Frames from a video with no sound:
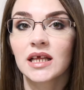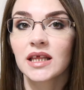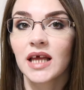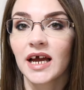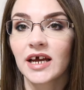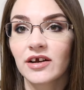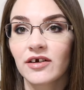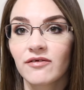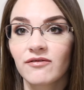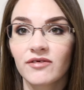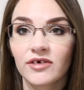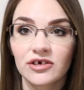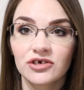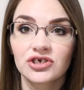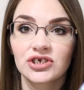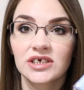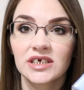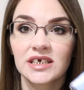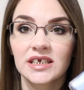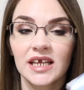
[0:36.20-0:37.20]
a lighter
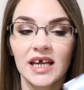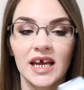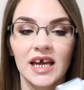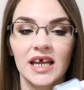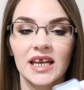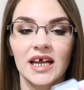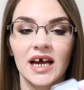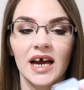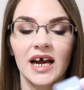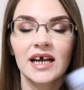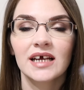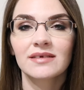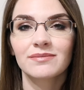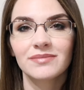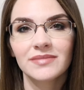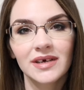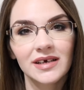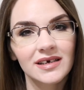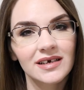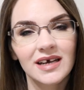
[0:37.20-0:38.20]
version and